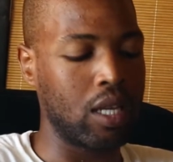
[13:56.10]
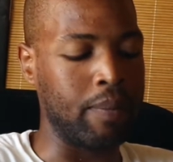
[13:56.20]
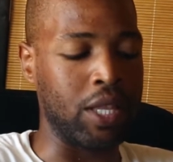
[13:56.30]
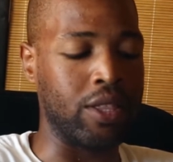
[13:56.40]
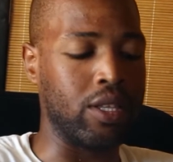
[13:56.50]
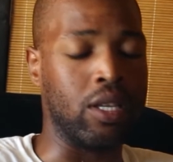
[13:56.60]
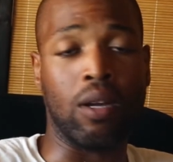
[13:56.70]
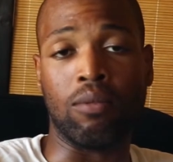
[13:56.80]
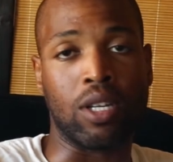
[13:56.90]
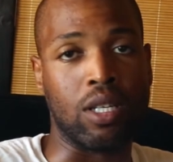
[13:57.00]
I mean, you
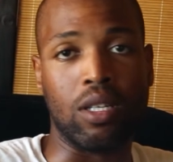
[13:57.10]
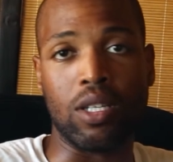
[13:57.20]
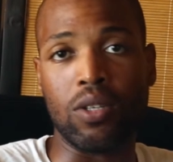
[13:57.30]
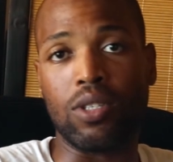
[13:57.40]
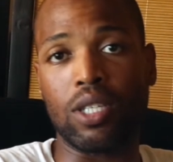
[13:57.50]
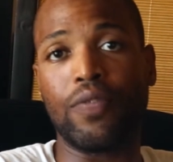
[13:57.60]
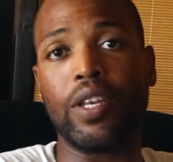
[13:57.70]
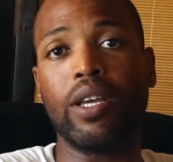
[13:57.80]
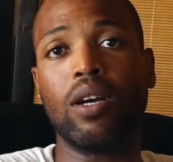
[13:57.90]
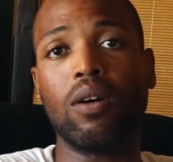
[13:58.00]
know, you can use this
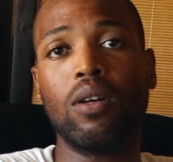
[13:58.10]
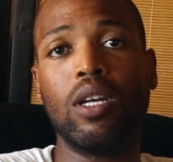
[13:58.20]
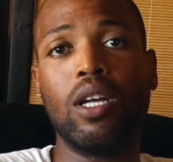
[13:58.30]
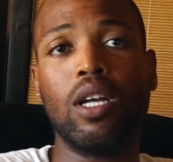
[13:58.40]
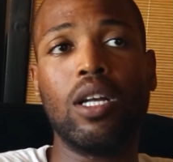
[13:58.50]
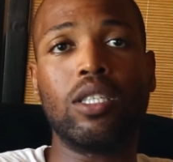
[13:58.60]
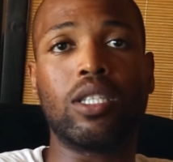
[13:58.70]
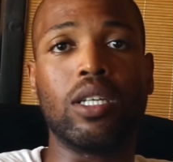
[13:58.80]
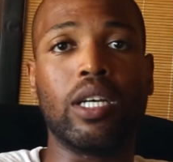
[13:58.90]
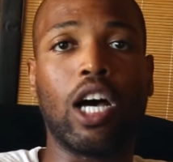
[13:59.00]
video
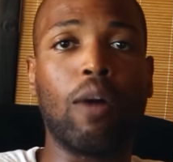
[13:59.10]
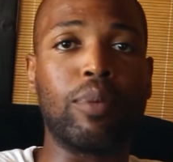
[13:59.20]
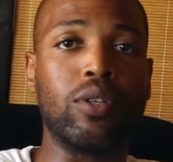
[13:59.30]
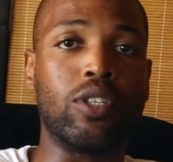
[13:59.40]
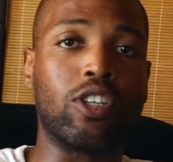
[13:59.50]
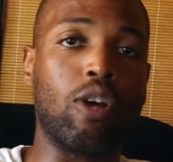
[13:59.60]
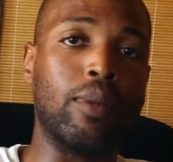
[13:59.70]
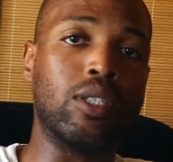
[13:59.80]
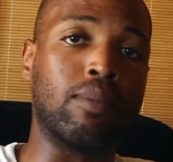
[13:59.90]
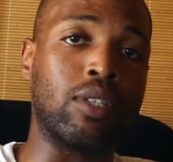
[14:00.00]
to help you
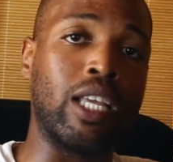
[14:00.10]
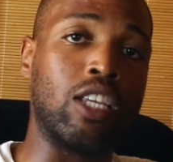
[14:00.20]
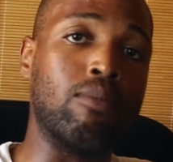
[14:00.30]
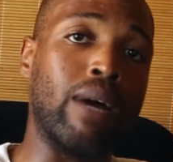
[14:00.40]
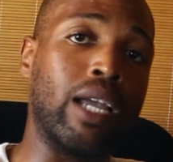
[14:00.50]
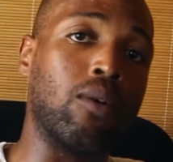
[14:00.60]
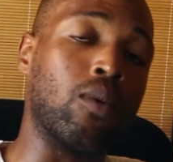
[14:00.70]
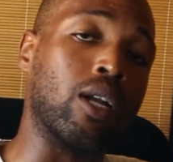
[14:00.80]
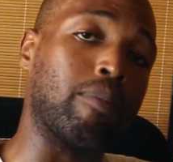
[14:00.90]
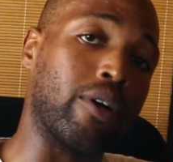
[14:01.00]
determine something that you might
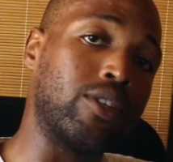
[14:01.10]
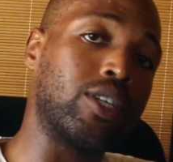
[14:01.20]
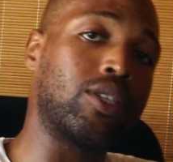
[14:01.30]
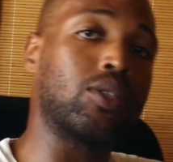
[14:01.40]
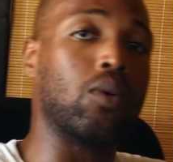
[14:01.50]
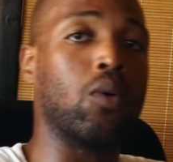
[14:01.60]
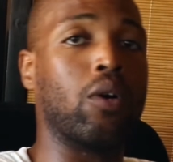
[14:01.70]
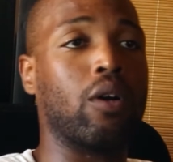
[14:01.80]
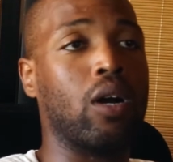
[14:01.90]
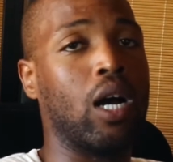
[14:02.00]
want to purchase,
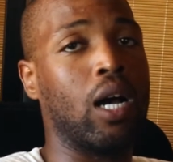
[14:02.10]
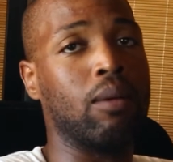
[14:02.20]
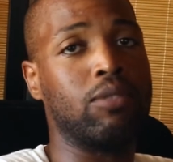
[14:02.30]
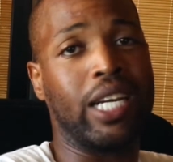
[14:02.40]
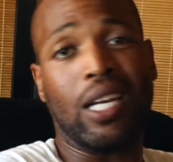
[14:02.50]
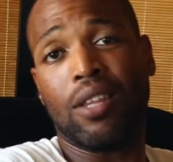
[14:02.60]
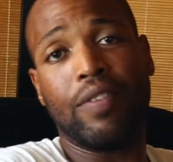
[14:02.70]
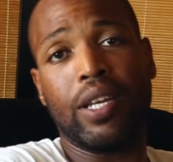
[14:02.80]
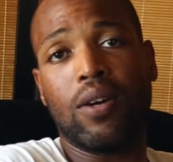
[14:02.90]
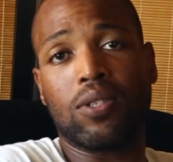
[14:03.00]
or check out other
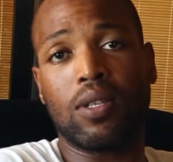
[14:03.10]
videos